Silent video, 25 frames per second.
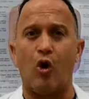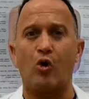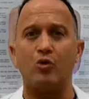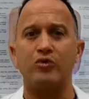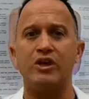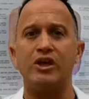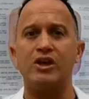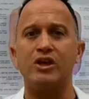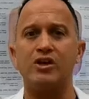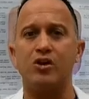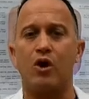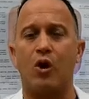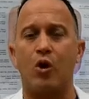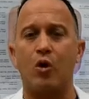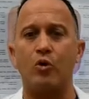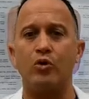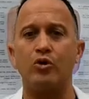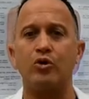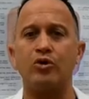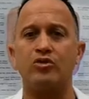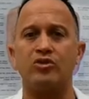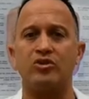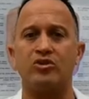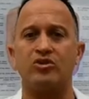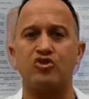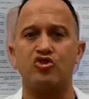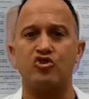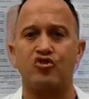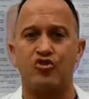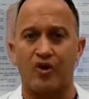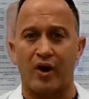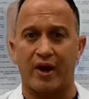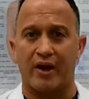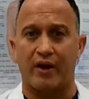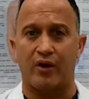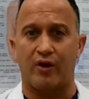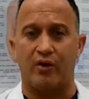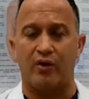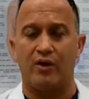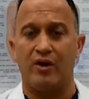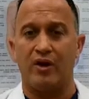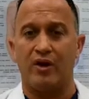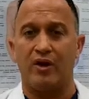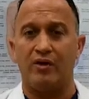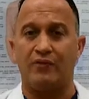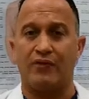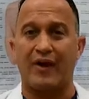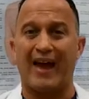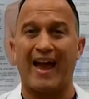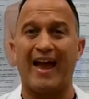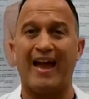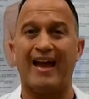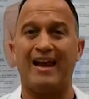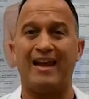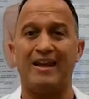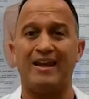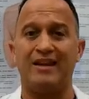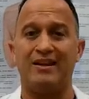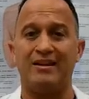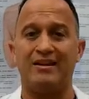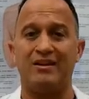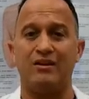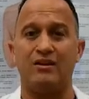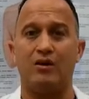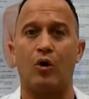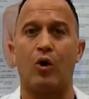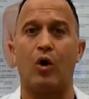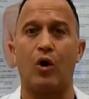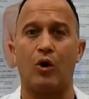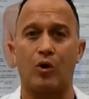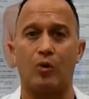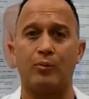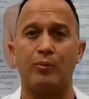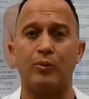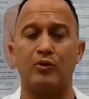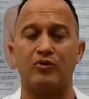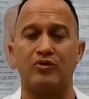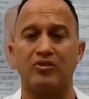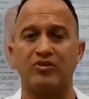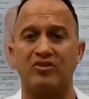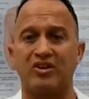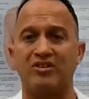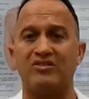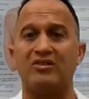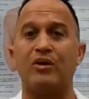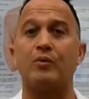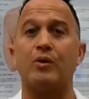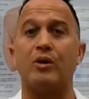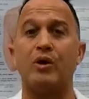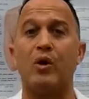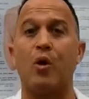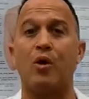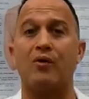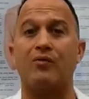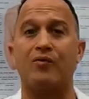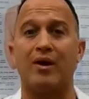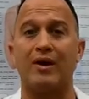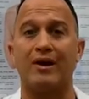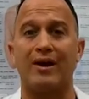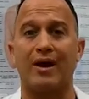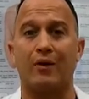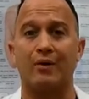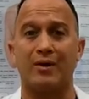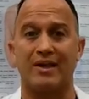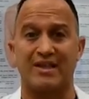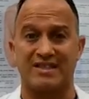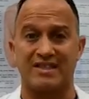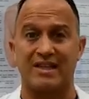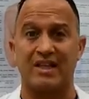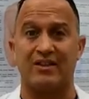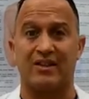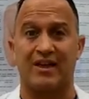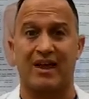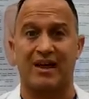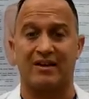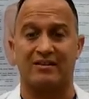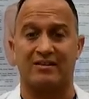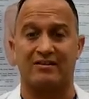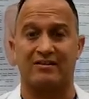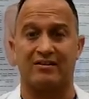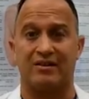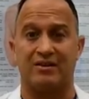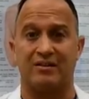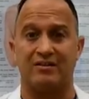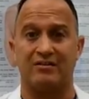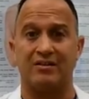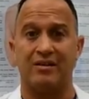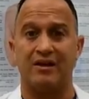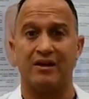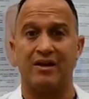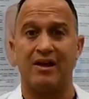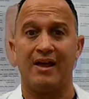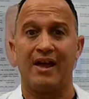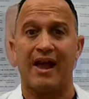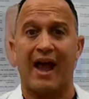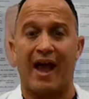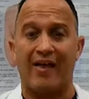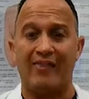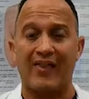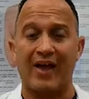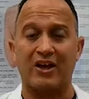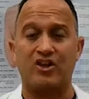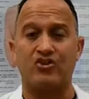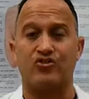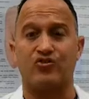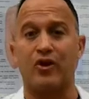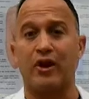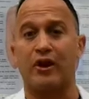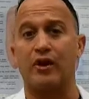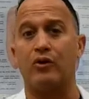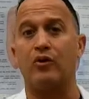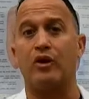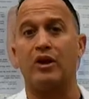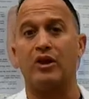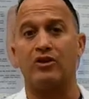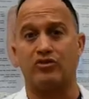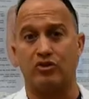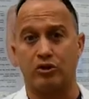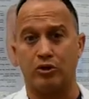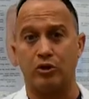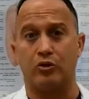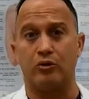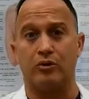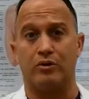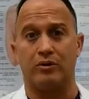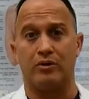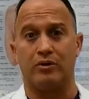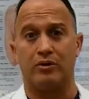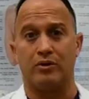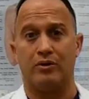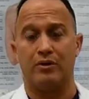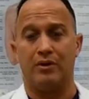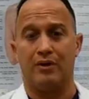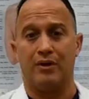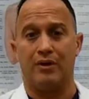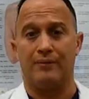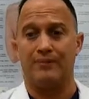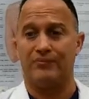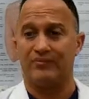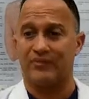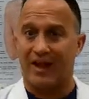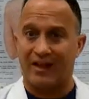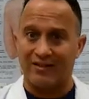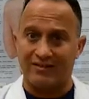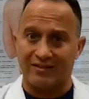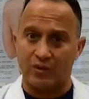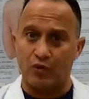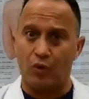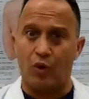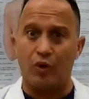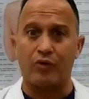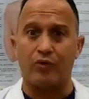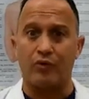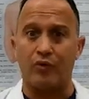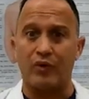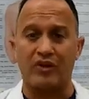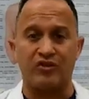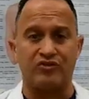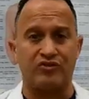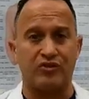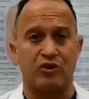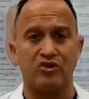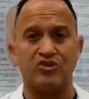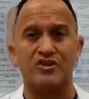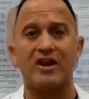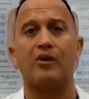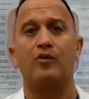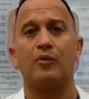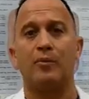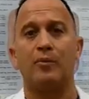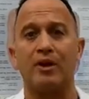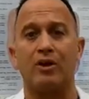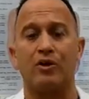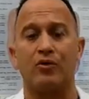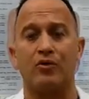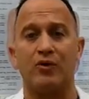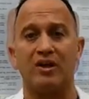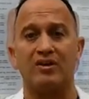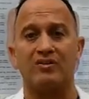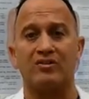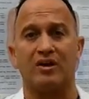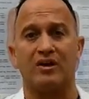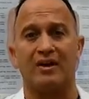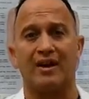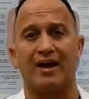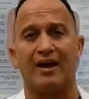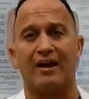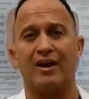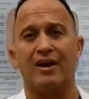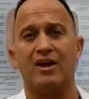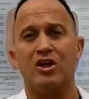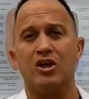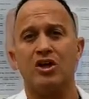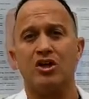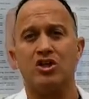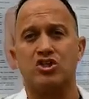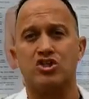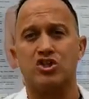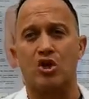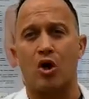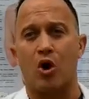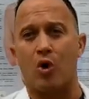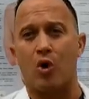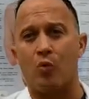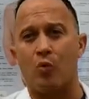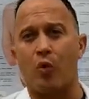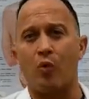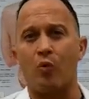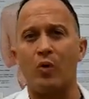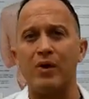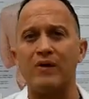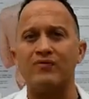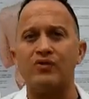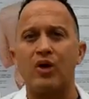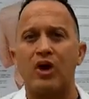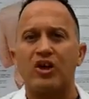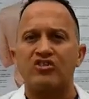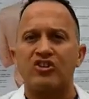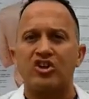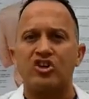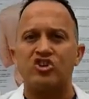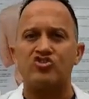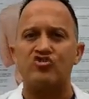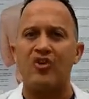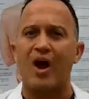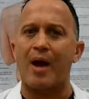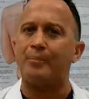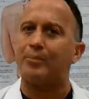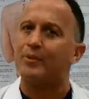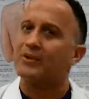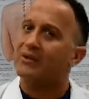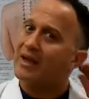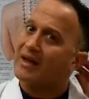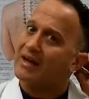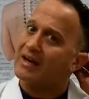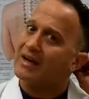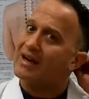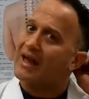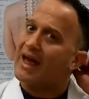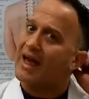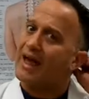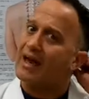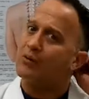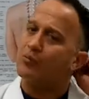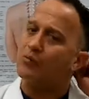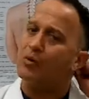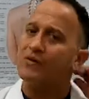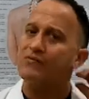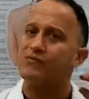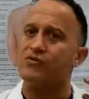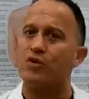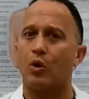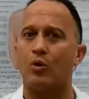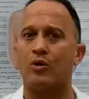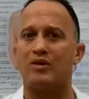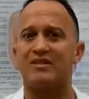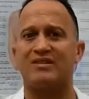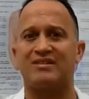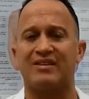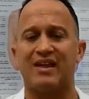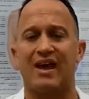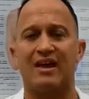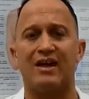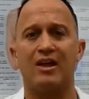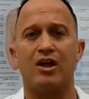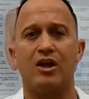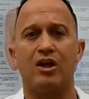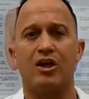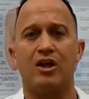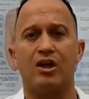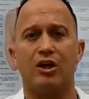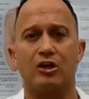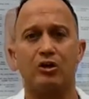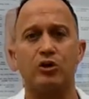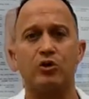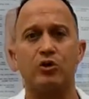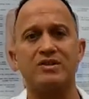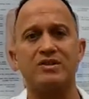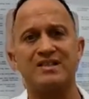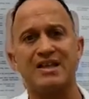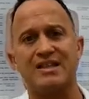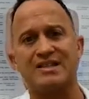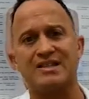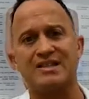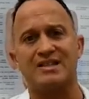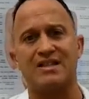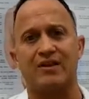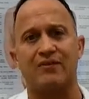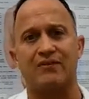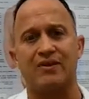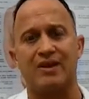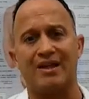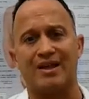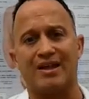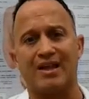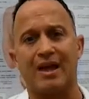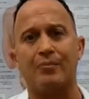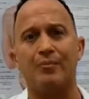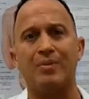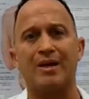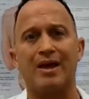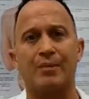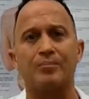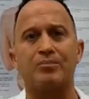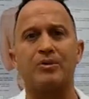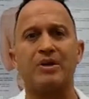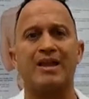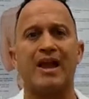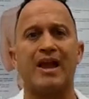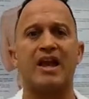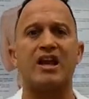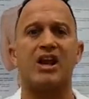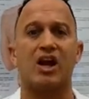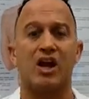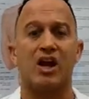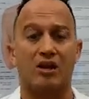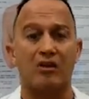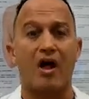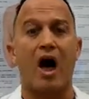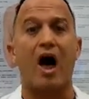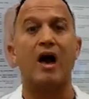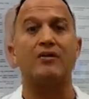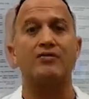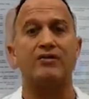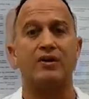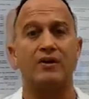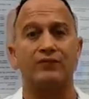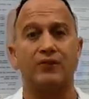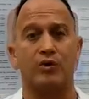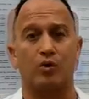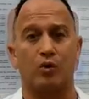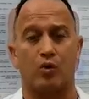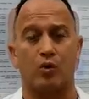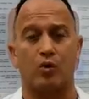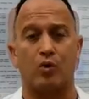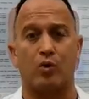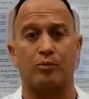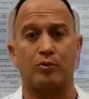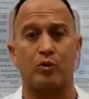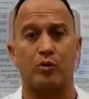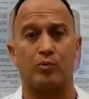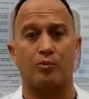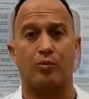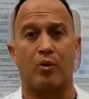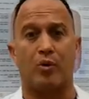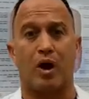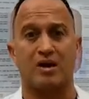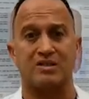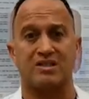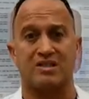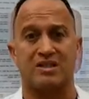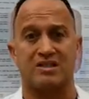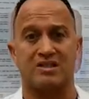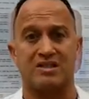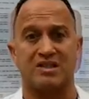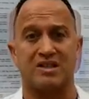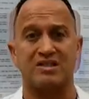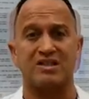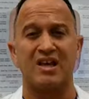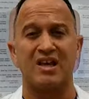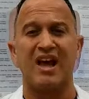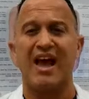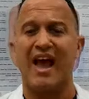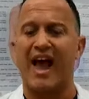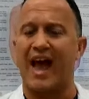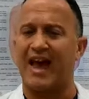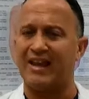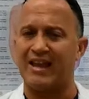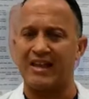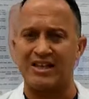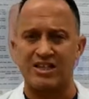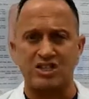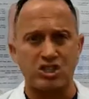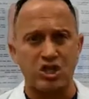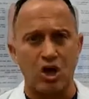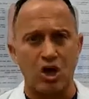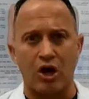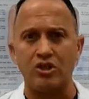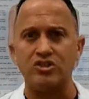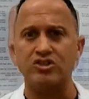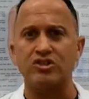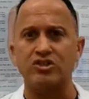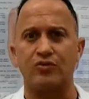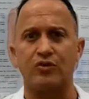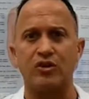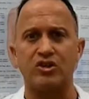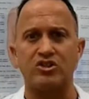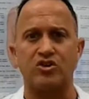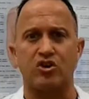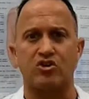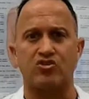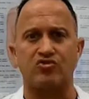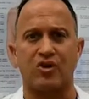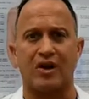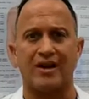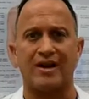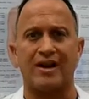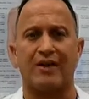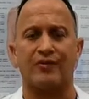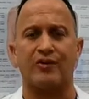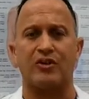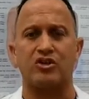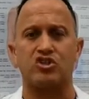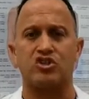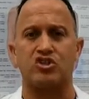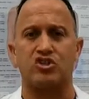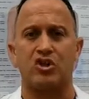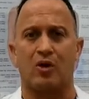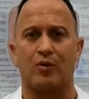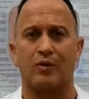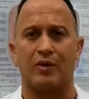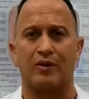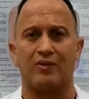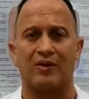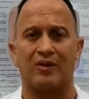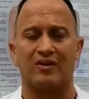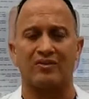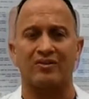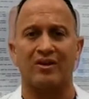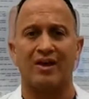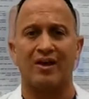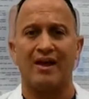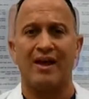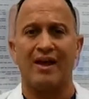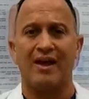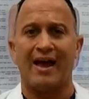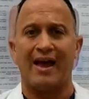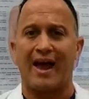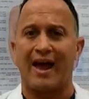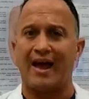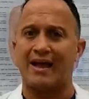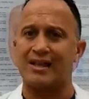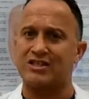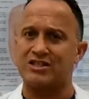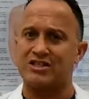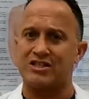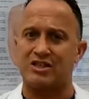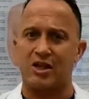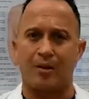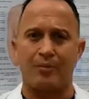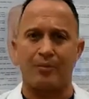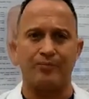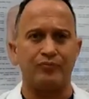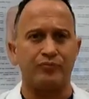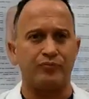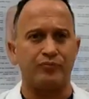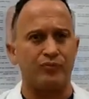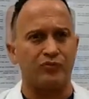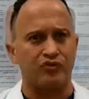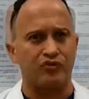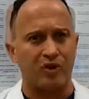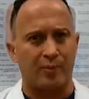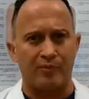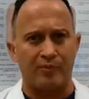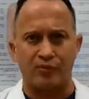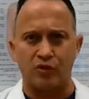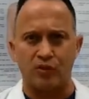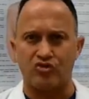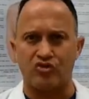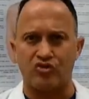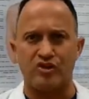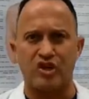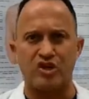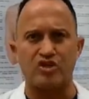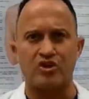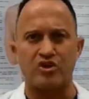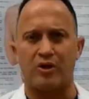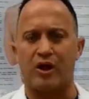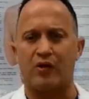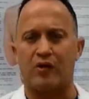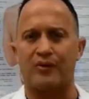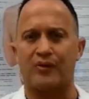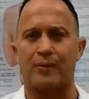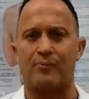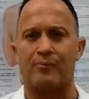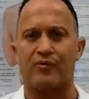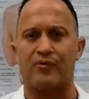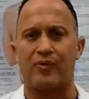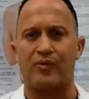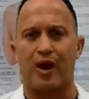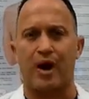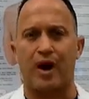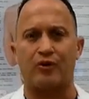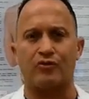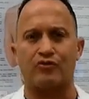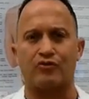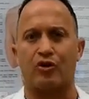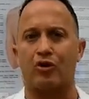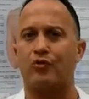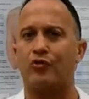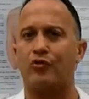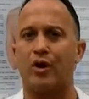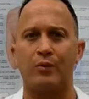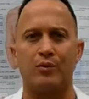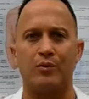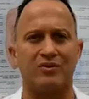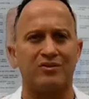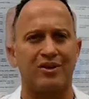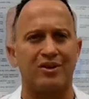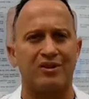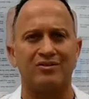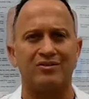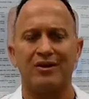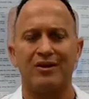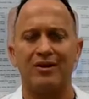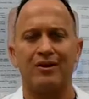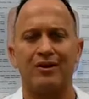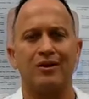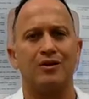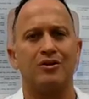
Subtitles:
only known trigger for any autoimmune disease that we know of right now is celiac disease. And that trigger is gluten. That's in all the research, everybody agrees on that. So what we've done is extrapolated, and we've noticed that gluten sensitivity can be implicated in a lot of different autoimmune processes. And there's tons of research right now that's showing this. And some of your traditional healthcare providers agree with this,